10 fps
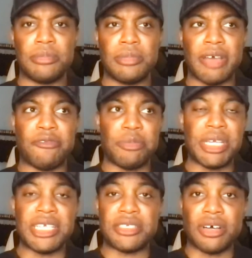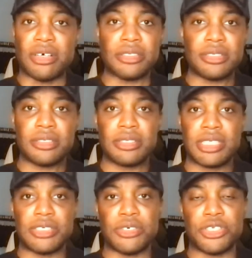And for me, he starts.
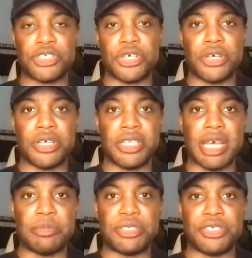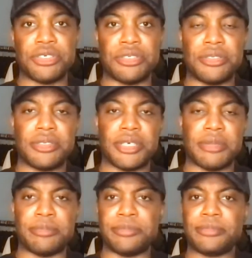He got the shirt in that position.
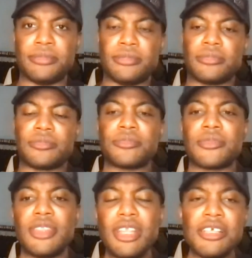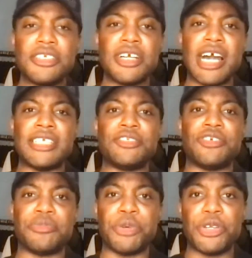So guys,
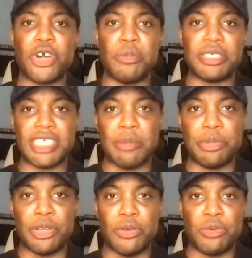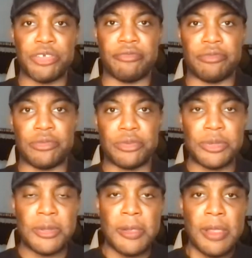drop in the comments down below what you thought.
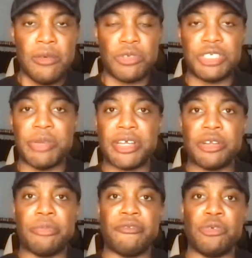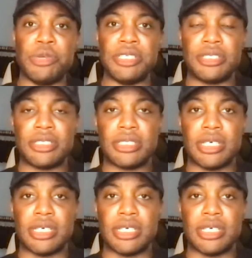What did you make of the performance?